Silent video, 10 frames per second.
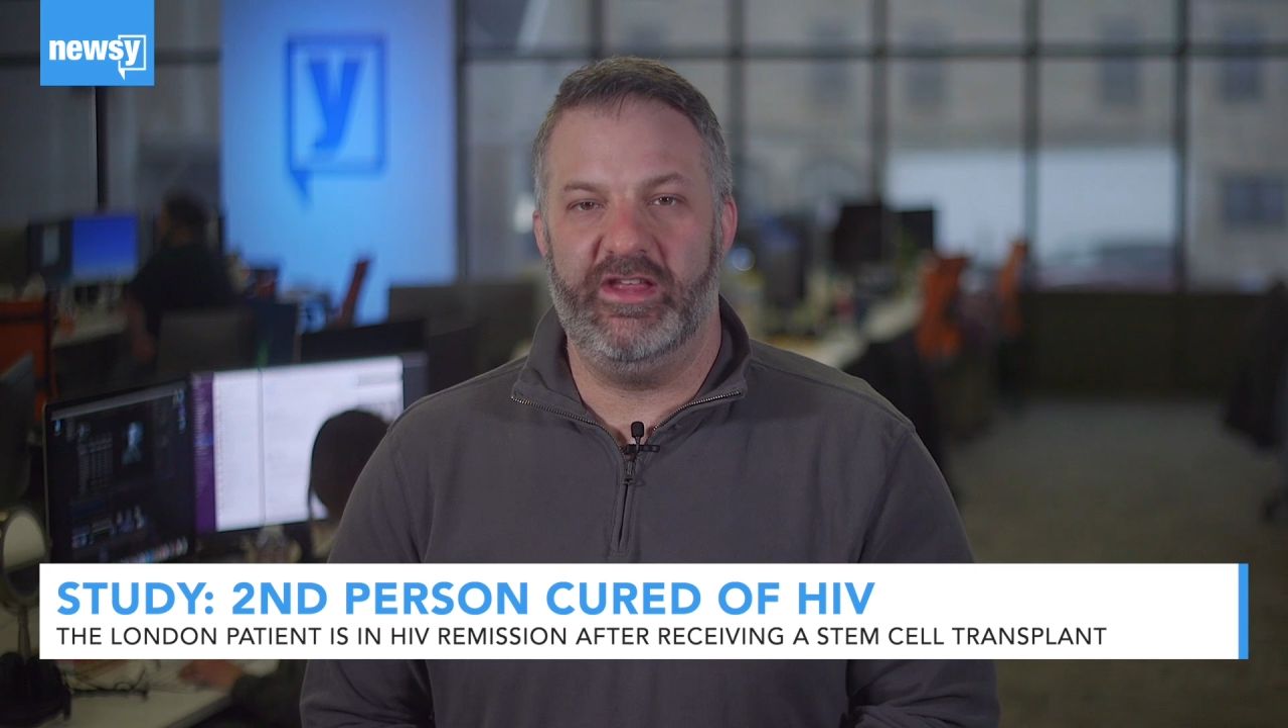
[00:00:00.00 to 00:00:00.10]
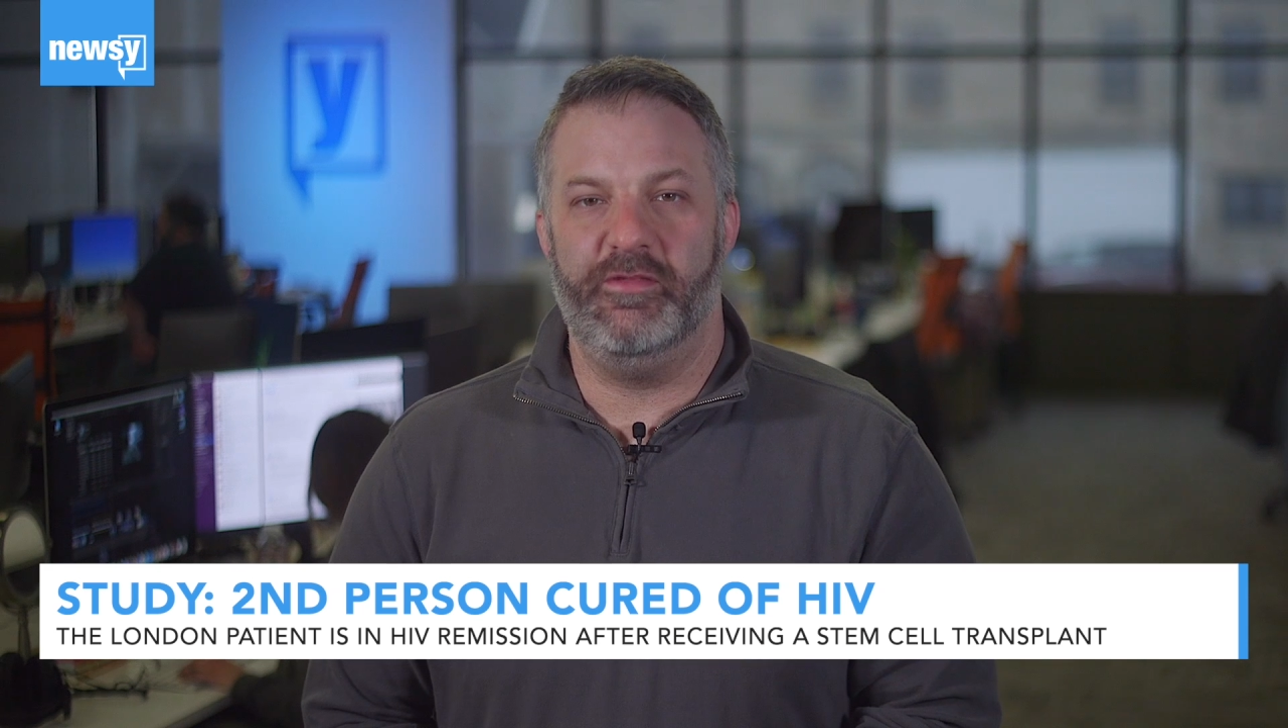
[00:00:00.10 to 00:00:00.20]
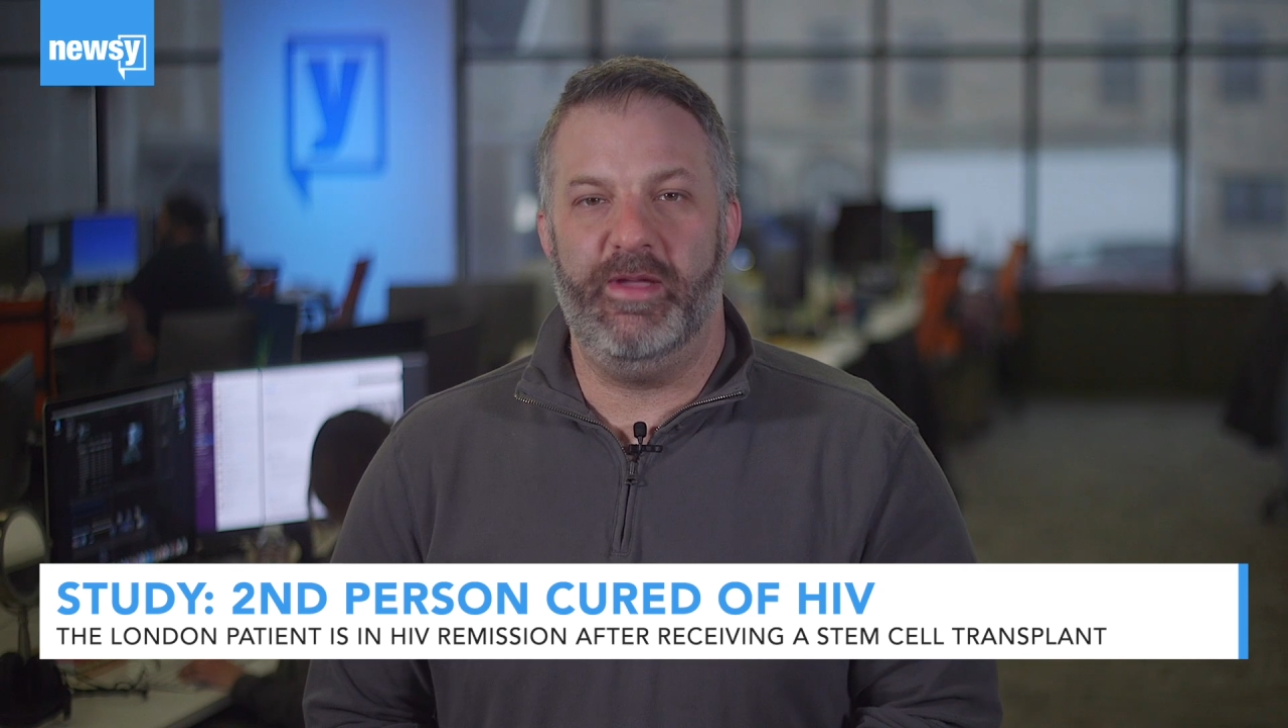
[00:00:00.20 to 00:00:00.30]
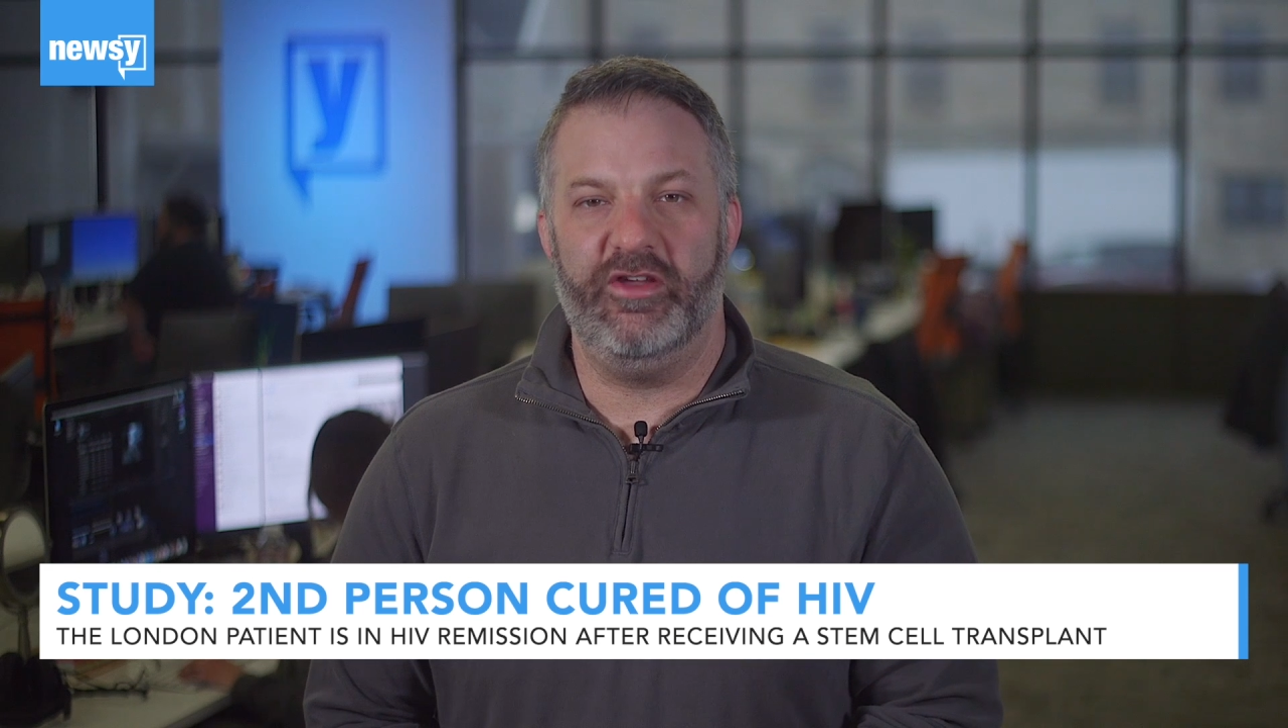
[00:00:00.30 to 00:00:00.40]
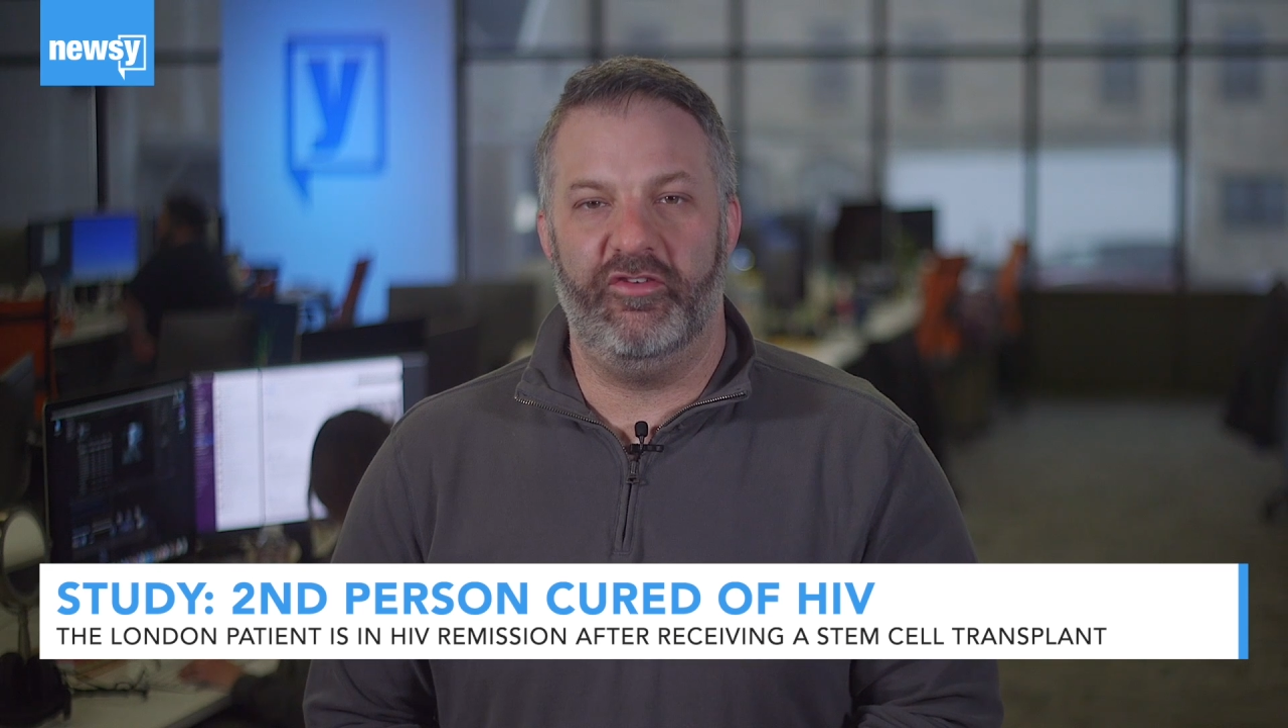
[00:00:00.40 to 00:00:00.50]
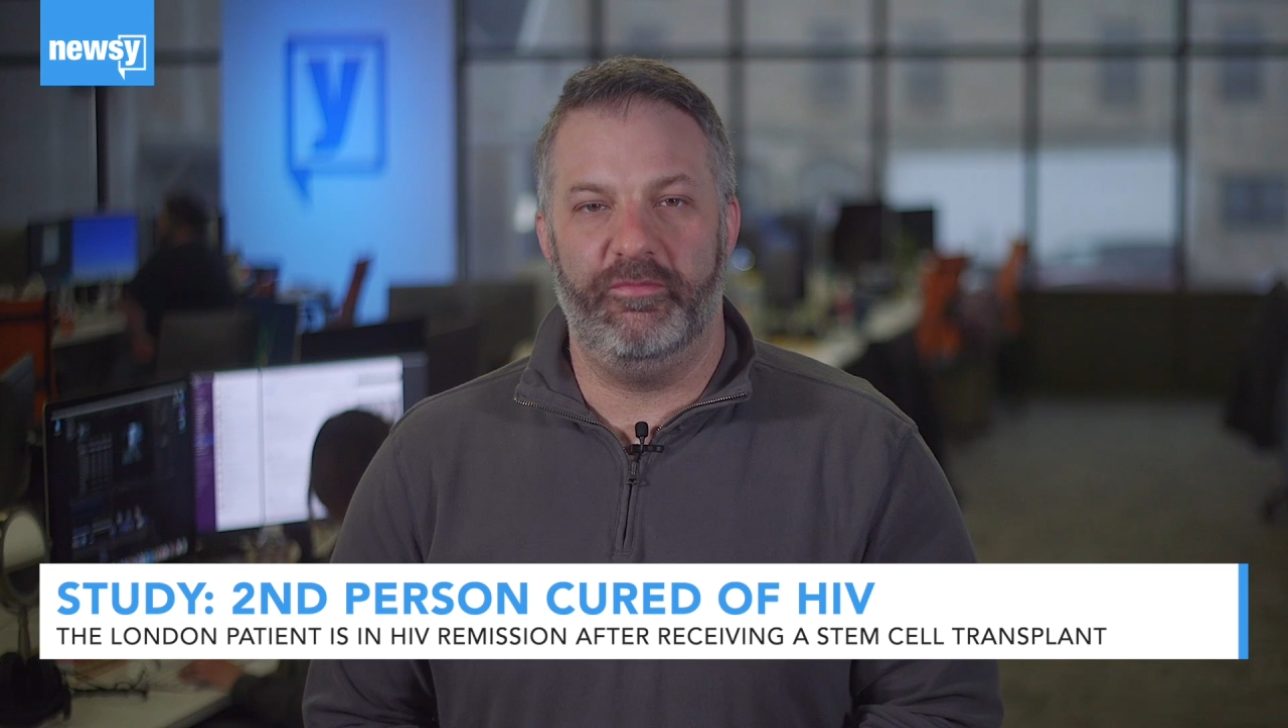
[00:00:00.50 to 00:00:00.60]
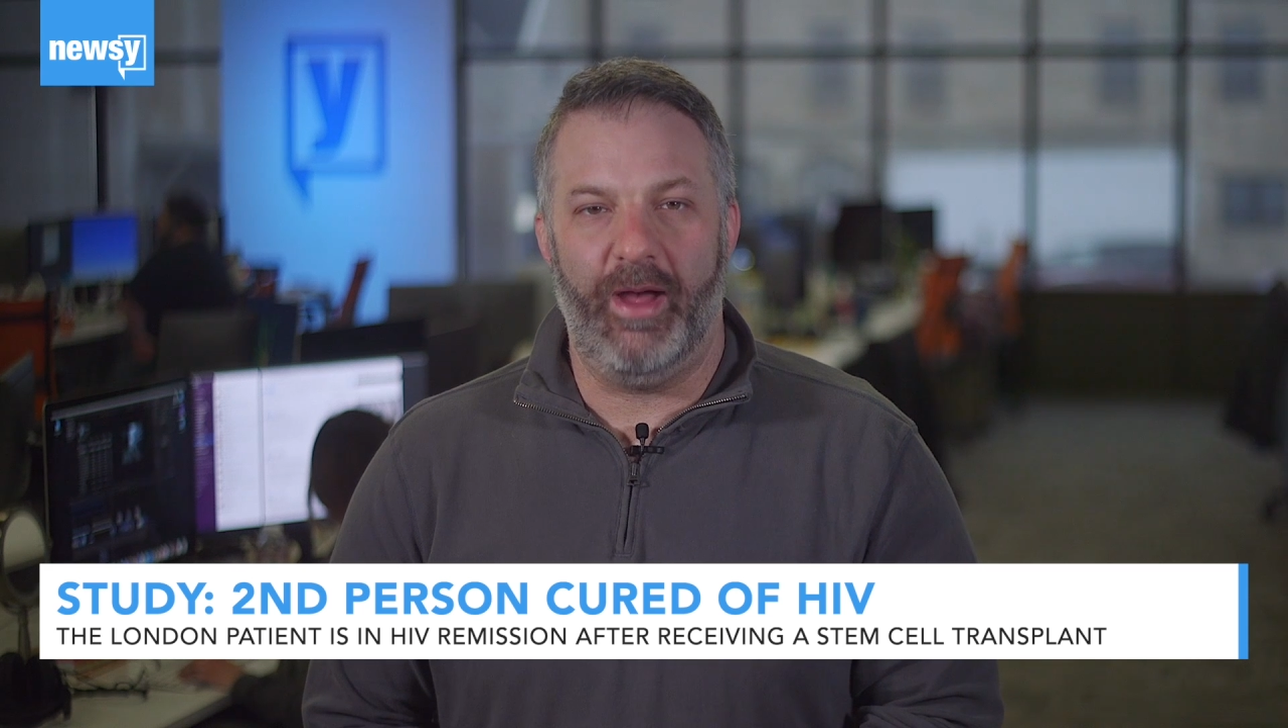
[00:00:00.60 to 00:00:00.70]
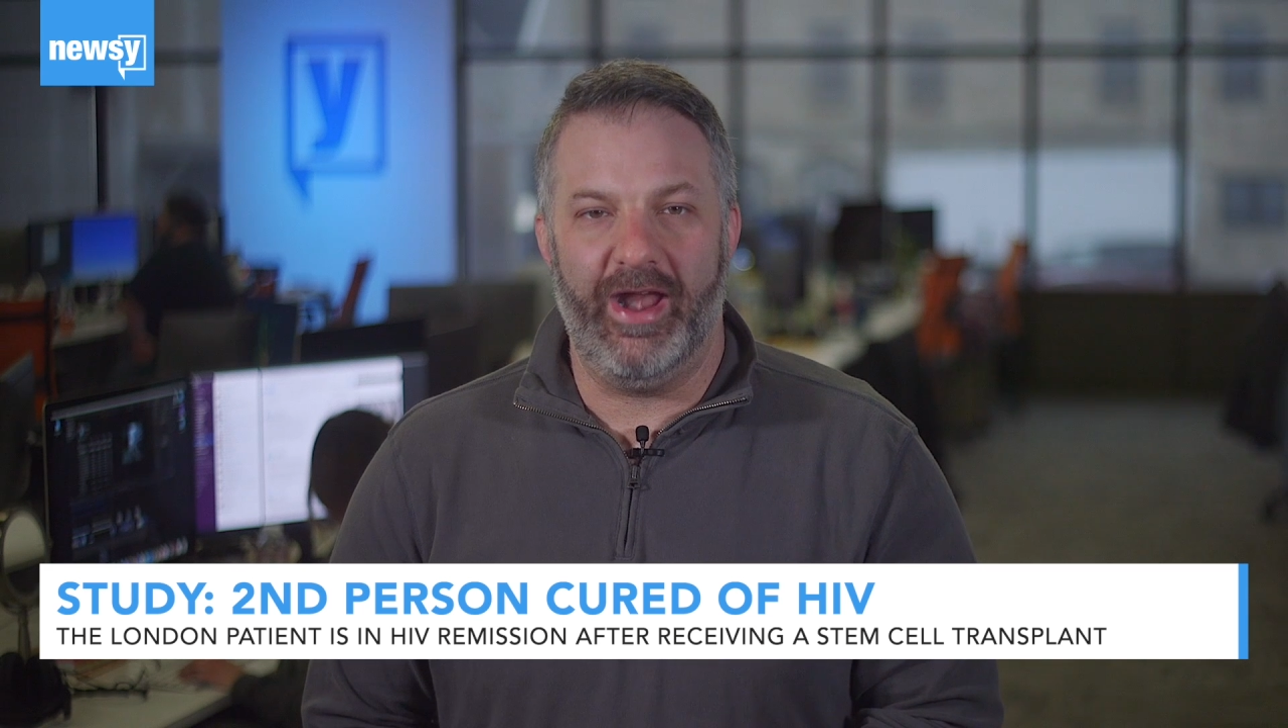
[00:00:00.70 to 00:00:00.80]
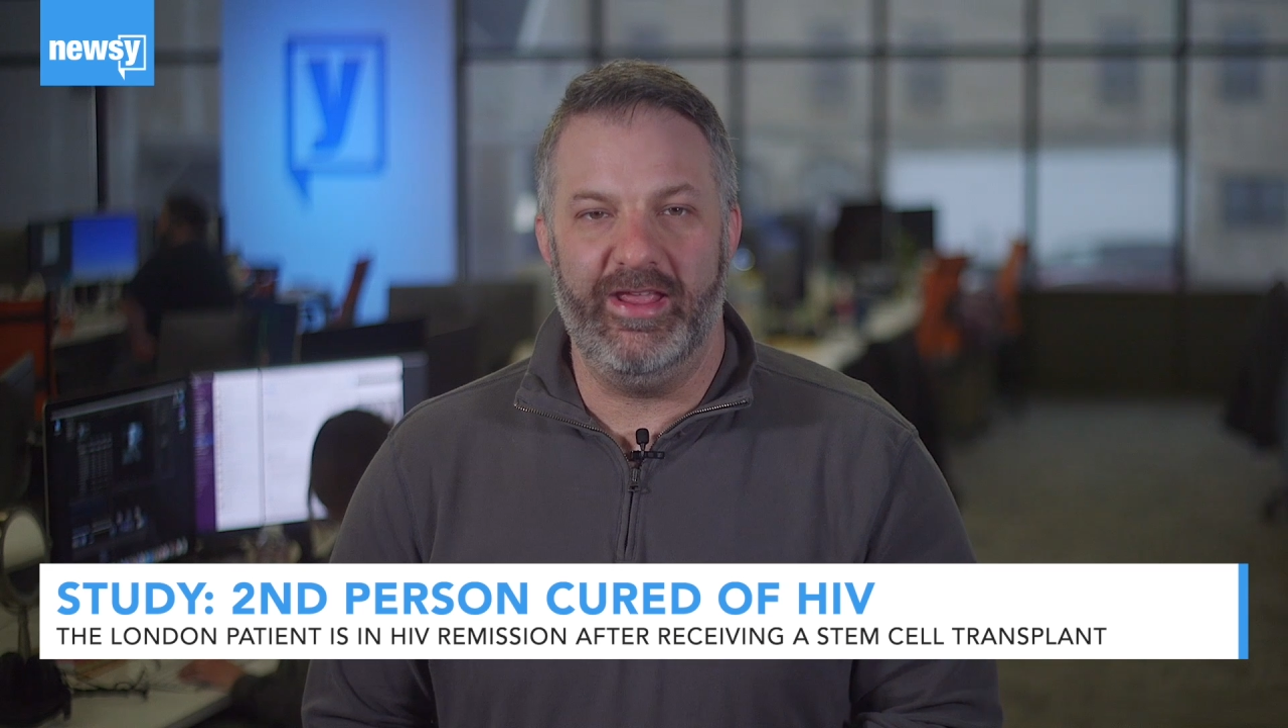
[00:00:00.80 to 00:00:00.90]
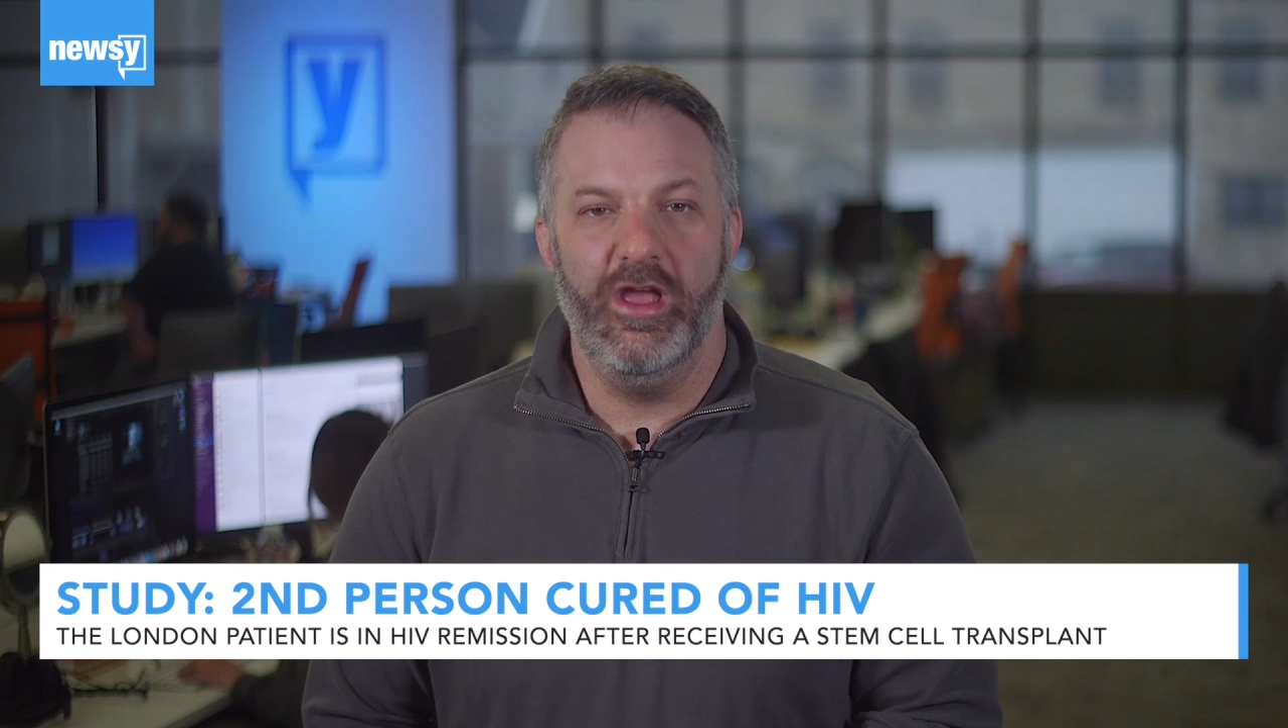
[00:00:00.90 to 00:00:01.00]
in the patient's
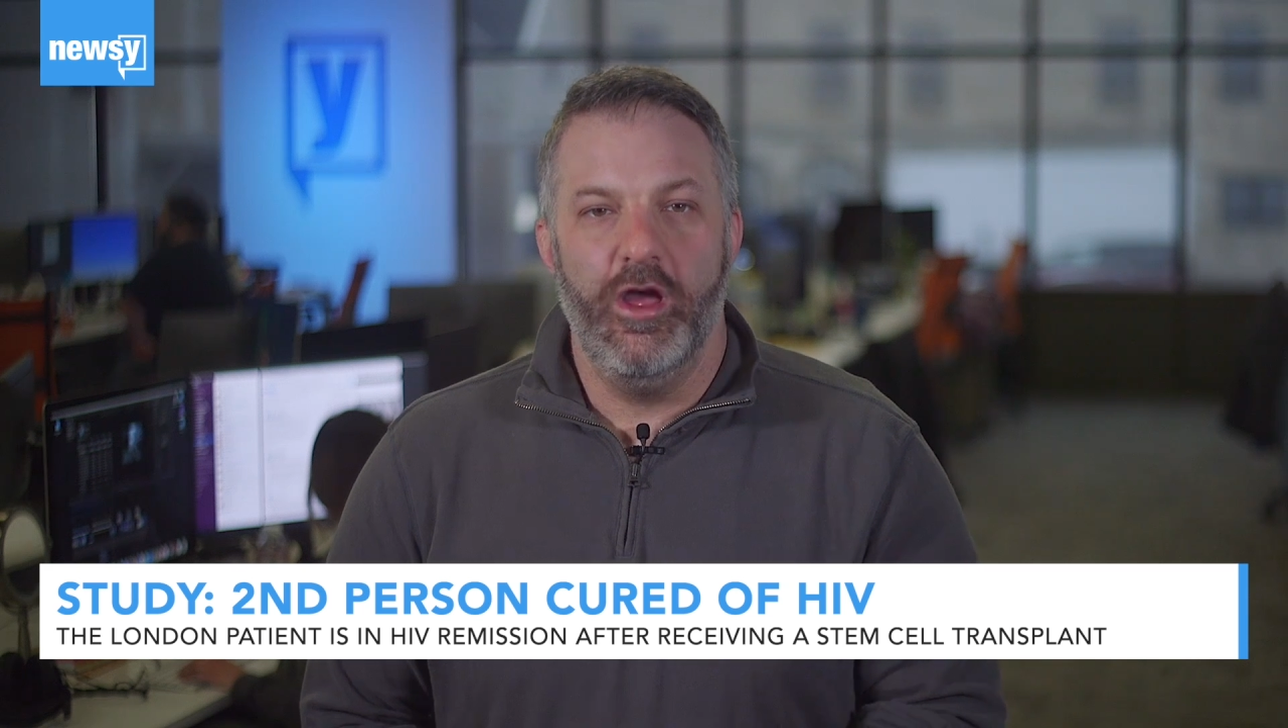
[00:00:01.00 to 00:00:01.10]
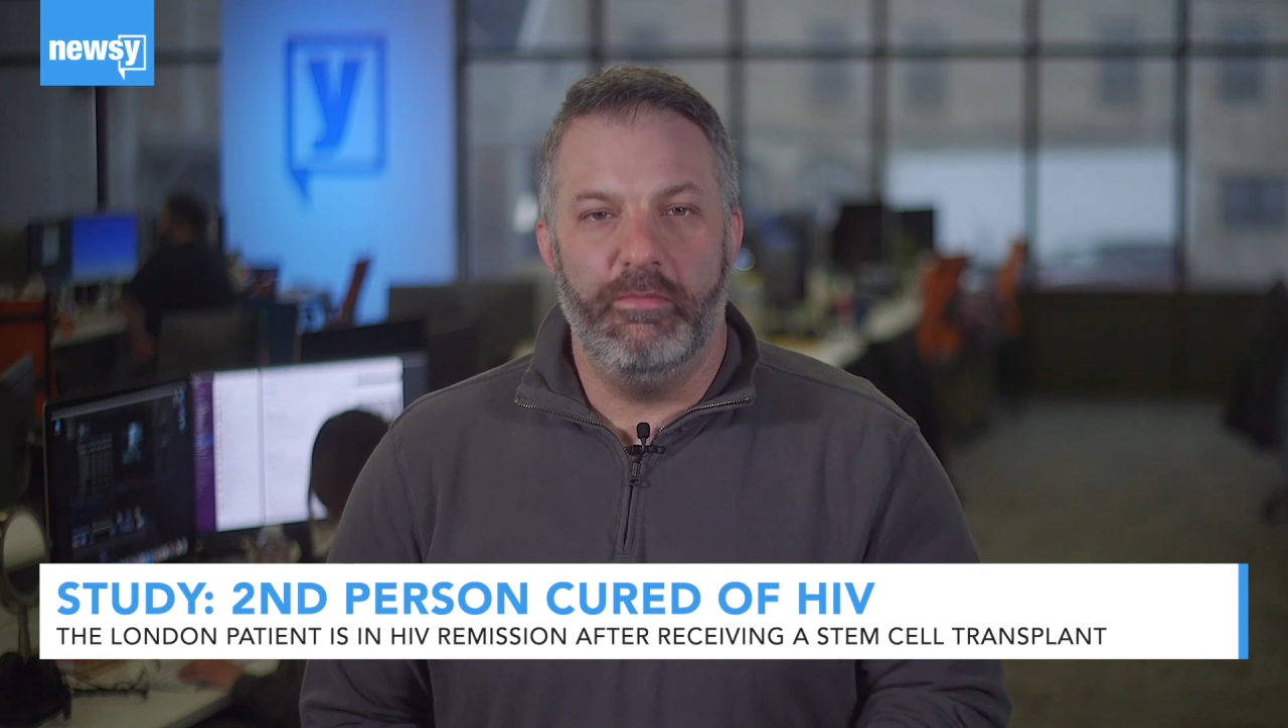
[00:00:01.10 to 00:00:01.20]
body,